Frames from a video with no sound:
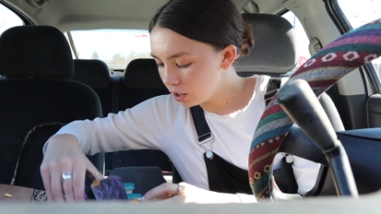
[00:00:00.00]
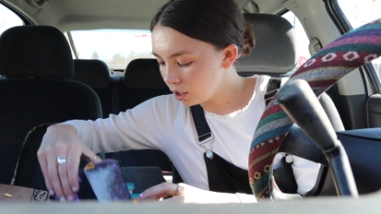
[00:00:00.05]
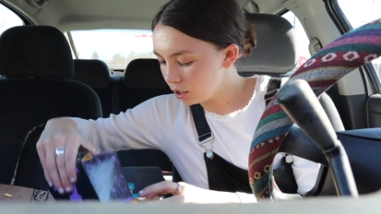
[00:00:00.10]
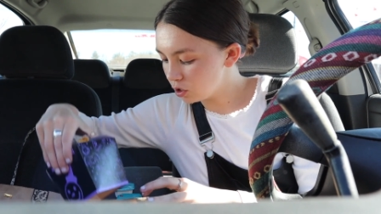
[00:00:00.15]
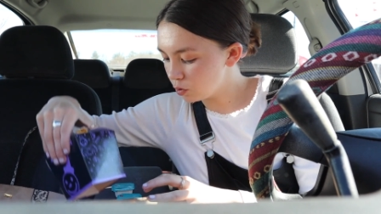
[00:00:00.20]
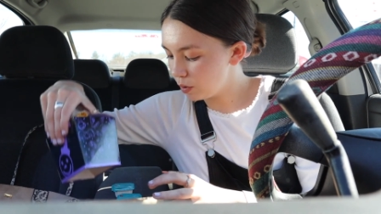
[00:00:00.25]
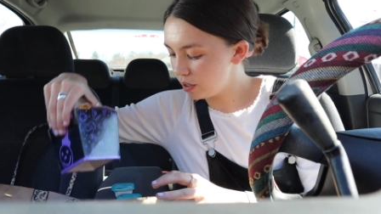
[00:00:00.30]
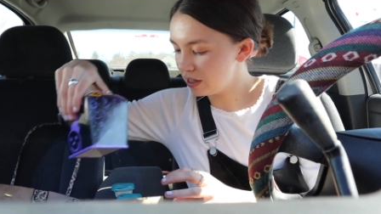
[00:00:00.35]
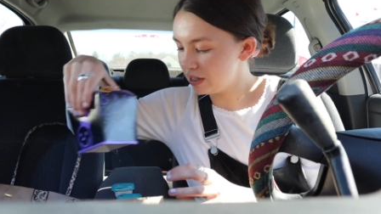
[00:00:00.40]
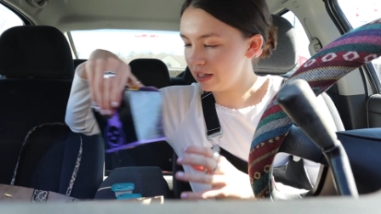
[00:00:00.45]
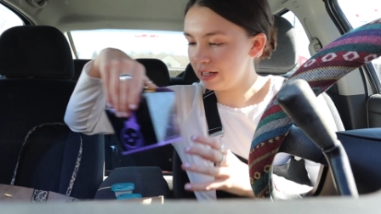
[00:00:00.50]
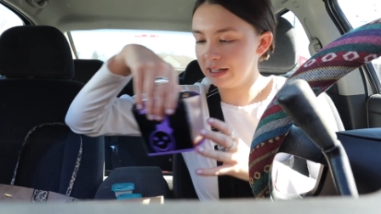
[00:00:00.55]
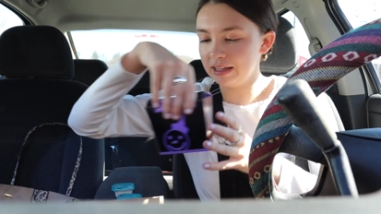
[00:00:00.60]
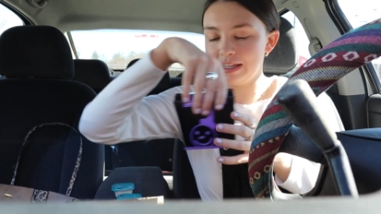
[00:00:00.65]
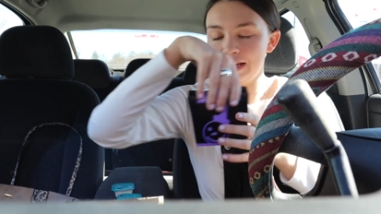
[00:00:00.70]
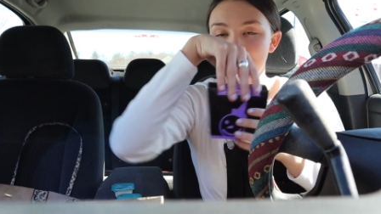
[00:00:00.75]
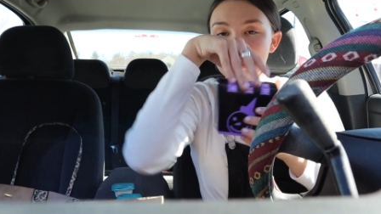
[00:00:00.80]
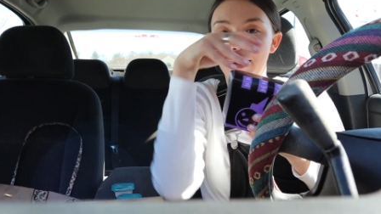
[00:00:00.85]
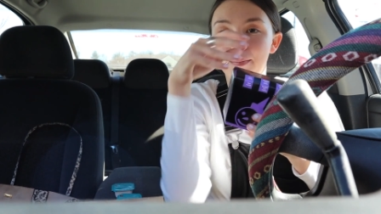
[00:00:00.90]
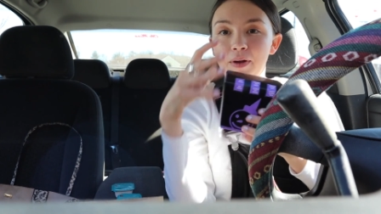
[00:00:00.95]
Can't wait to
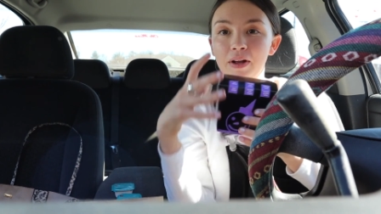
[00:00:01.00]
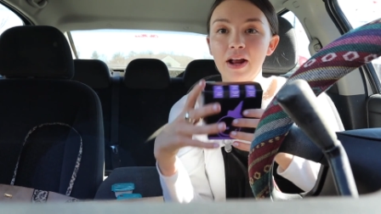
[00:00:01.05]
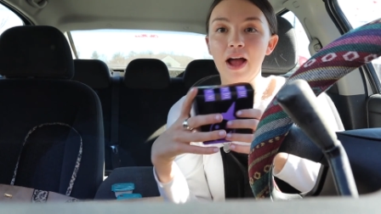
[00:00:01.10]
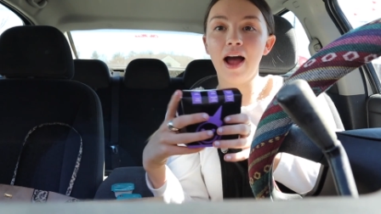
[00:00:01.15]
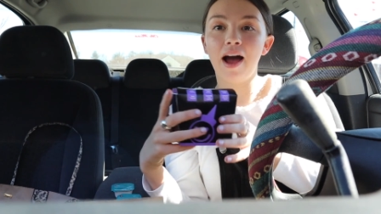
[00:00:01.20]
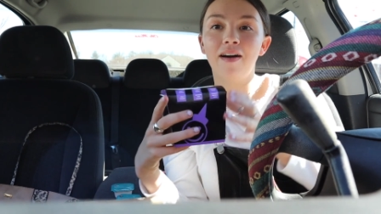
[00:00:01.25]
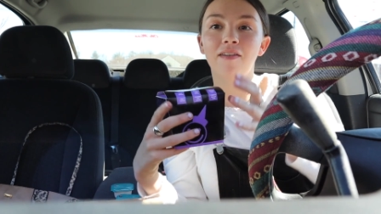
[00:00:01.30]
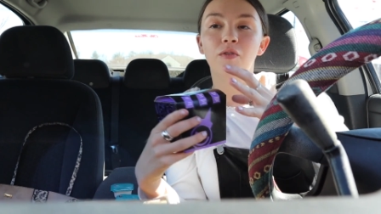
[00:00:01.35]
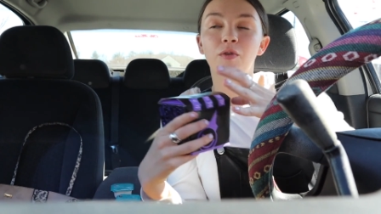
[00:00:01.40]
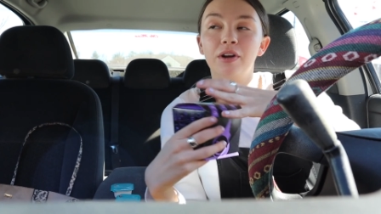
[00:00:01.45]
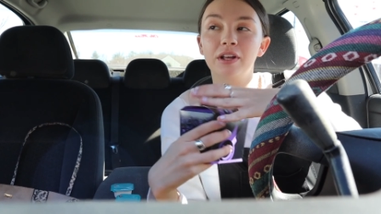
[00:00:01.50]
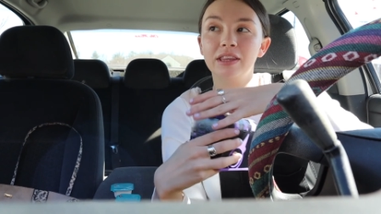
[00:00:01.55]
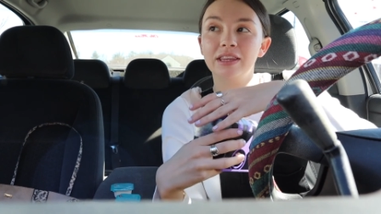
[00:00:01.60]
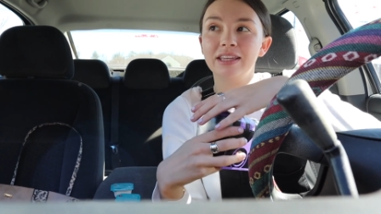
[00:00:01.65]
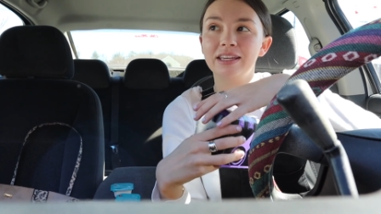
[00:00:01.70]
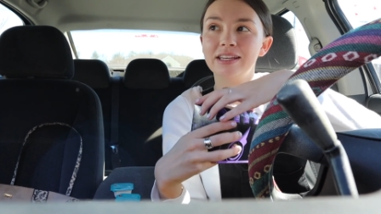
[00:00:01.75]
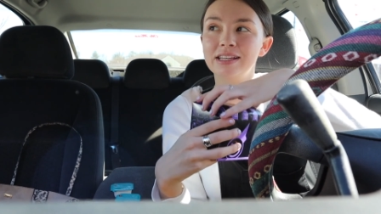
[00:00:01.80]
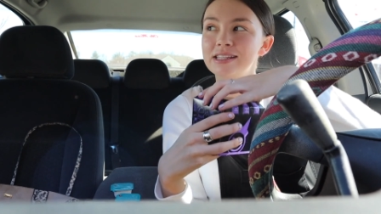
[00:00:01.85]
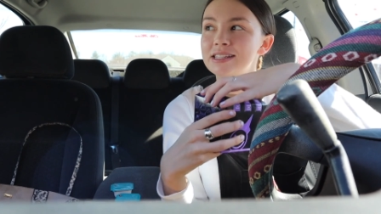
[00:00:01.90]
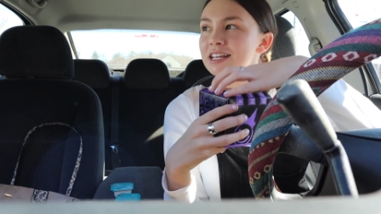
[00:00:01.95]
eat these. I'm gonna have one of
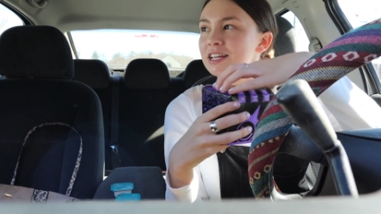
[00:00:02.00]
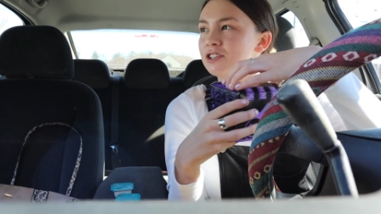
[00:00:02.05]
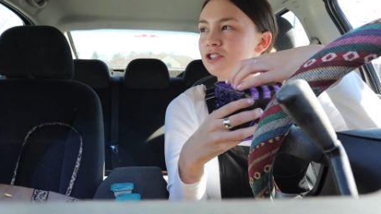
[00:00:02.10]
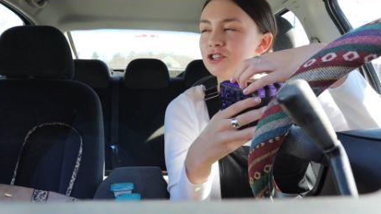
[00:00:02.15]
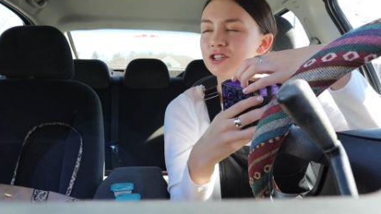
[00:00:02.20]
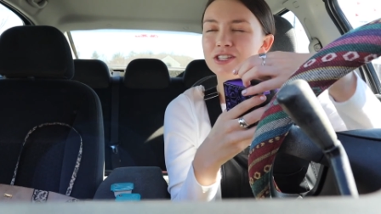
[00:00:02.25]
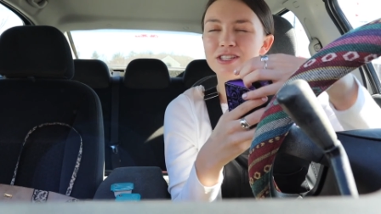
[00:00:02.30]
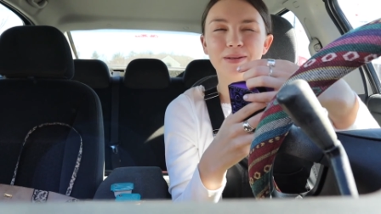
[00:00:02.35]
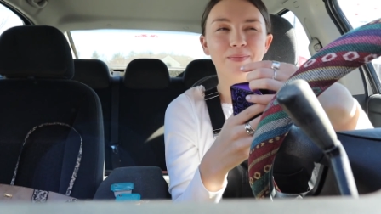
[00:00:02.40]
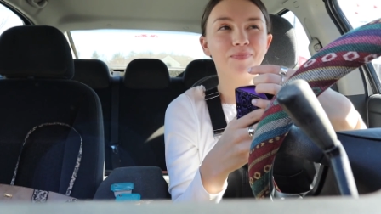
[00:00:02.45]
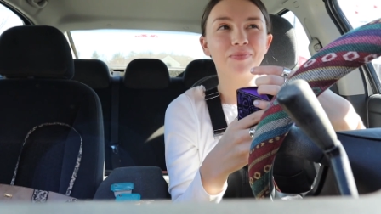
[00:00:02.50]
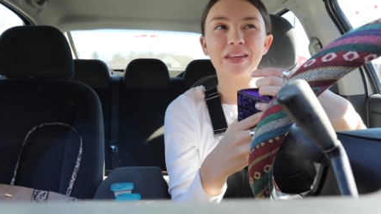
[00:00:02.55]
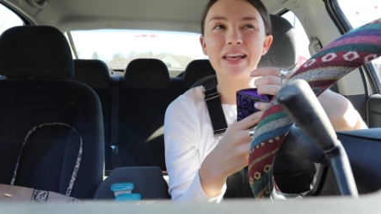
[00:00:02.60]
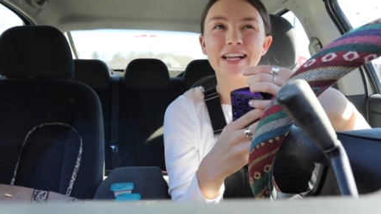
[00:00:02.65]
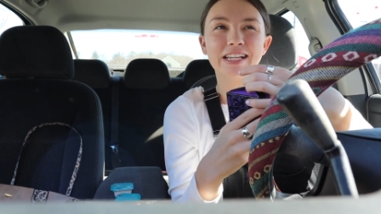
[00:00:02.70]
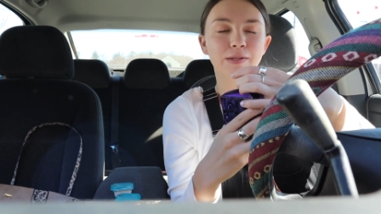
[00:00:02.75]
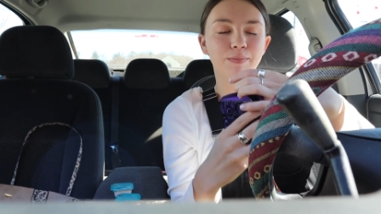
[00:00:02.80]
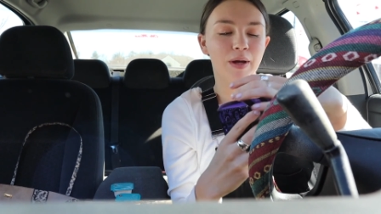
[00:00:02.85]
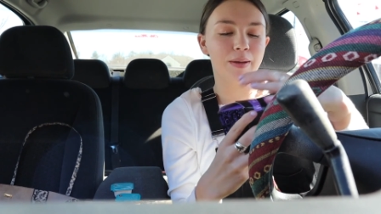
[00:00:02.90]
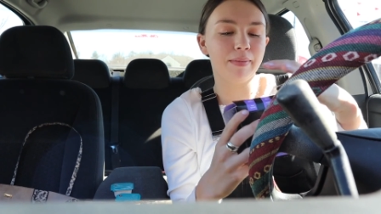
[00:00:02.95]
these and just
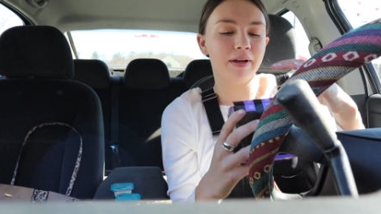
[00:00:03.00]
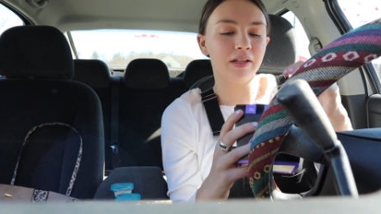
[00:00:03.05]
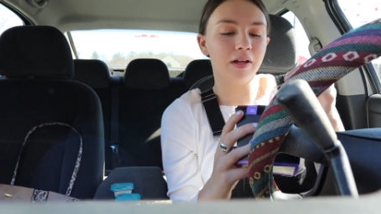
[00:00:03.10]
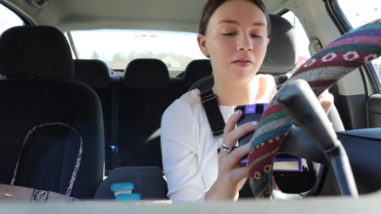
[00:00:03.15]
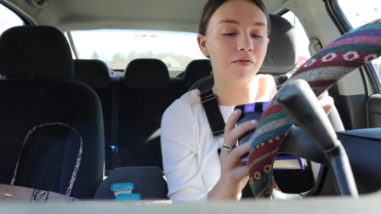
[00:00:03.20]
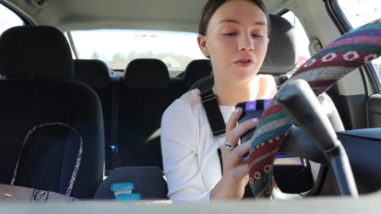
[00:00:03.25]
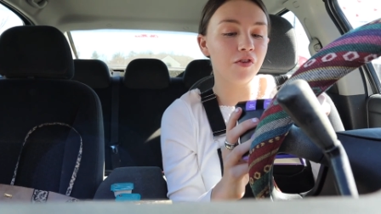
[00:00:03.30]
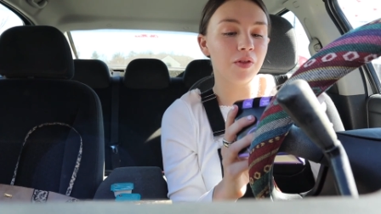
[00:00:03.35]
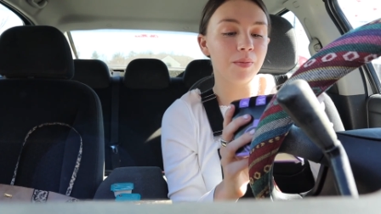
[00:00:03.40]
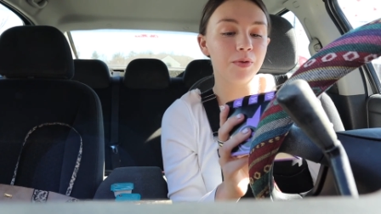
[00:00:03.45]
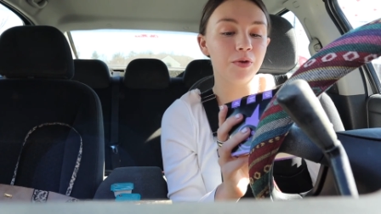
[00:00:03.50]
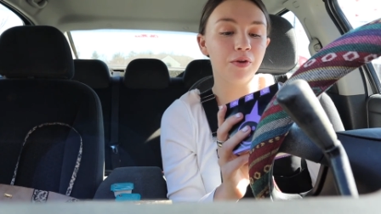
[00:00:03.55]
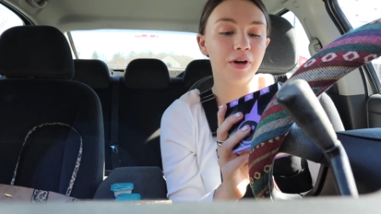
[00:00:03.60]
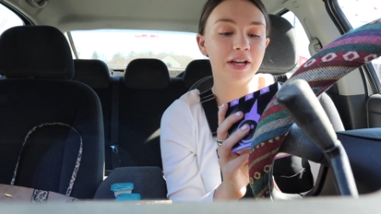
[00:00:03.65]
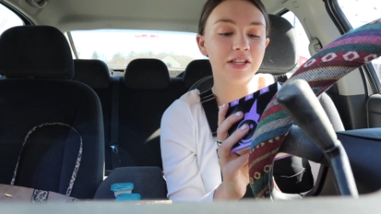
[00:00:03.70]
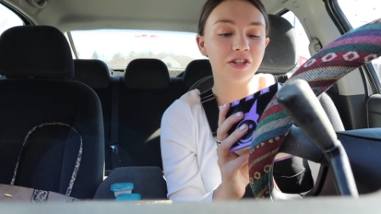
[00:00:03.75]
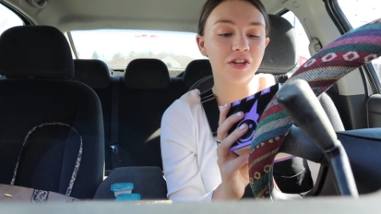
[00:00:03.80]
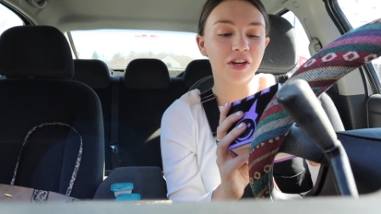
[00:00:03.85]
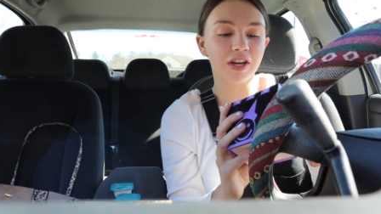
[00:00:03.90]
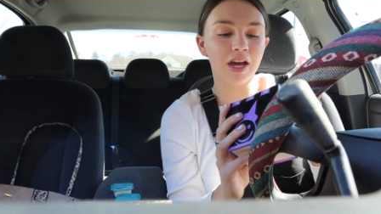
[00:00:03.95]
explain my love for them to you
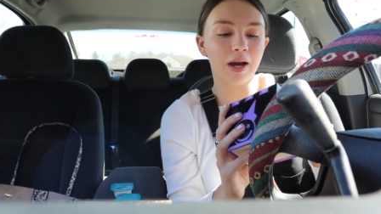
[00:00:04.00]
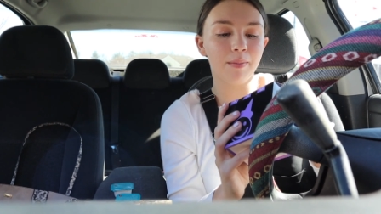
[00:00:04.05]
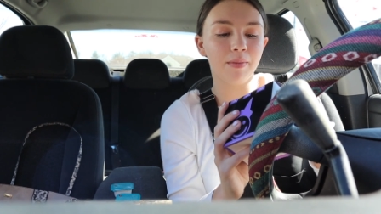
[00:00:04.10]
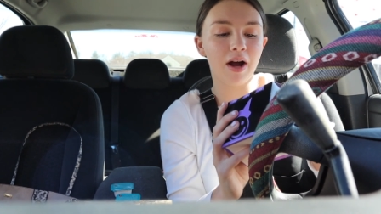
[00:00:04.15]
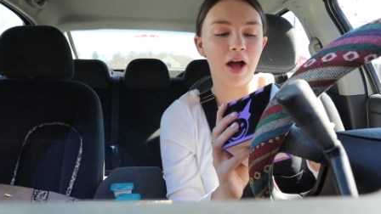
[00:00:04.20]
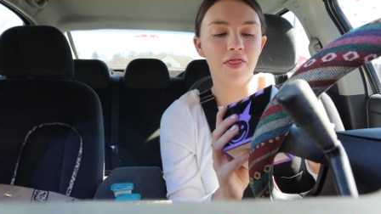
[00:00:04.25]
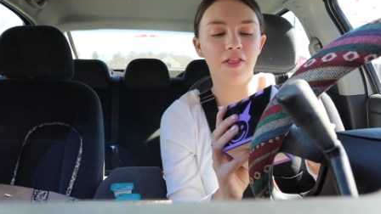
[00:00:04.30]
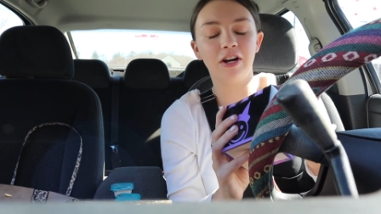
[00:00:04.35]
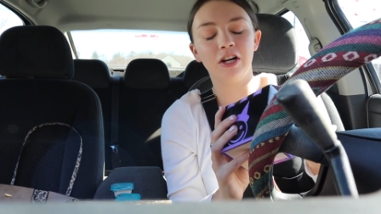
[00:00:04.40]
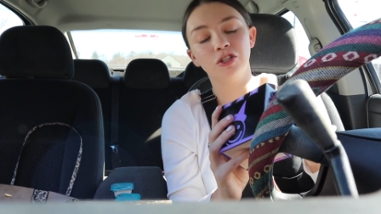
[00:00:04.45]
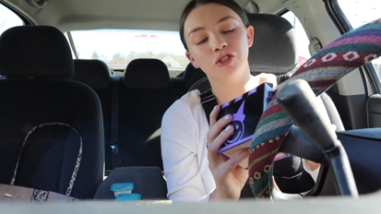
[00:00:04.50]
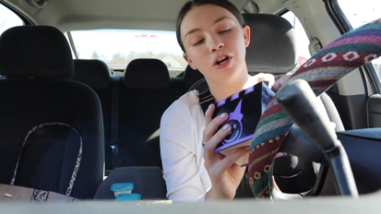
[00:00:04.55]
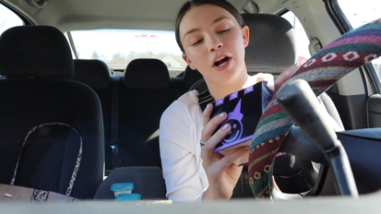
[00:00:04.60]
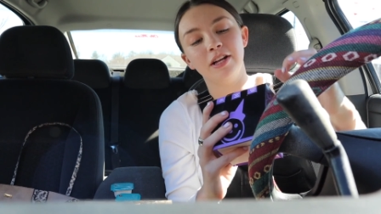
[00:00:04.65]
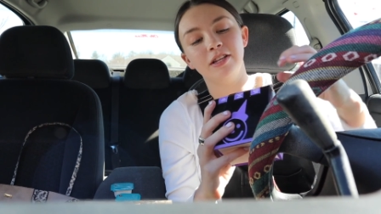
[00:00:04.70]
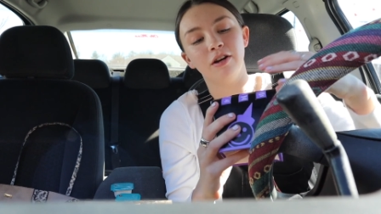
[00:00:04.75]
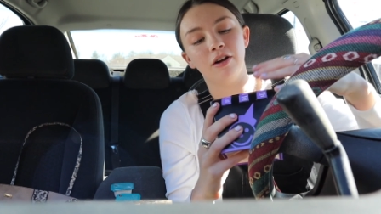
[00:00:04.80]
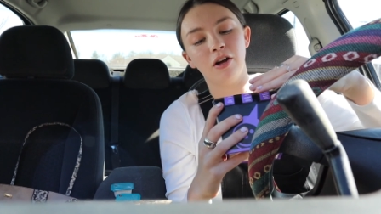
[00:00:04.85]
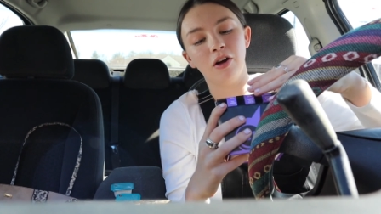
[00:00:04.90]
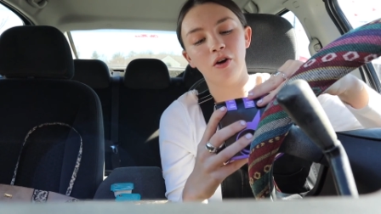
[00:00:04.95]
guys on camera, and then I'll
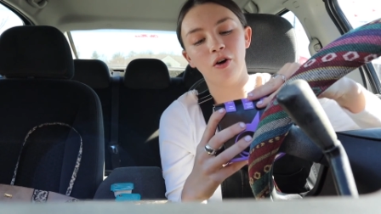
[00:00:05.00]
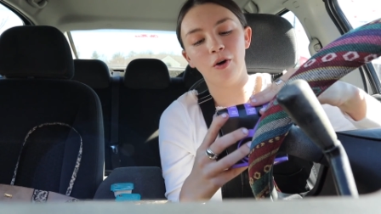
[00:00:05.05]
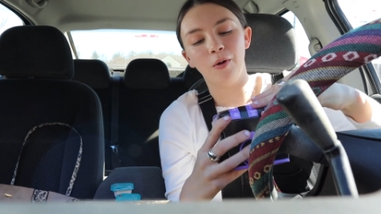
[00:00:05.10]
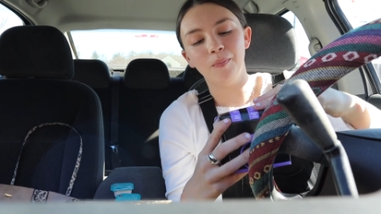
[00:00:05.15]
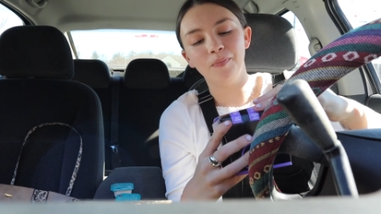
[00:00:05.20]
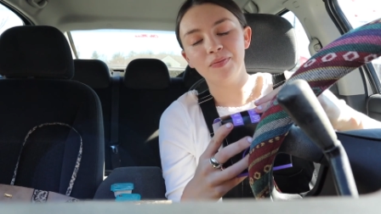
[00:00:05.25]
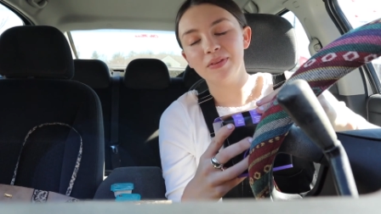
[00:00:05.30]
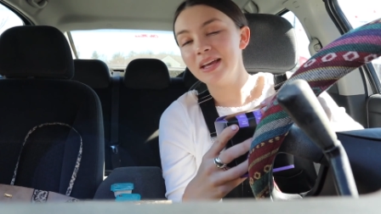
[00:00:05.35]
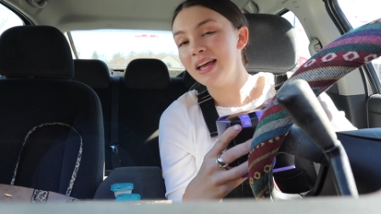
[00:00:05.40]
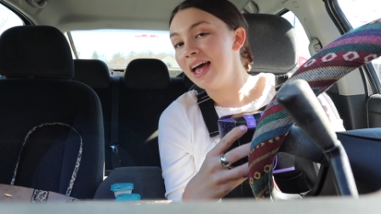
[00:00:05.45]
try donut hole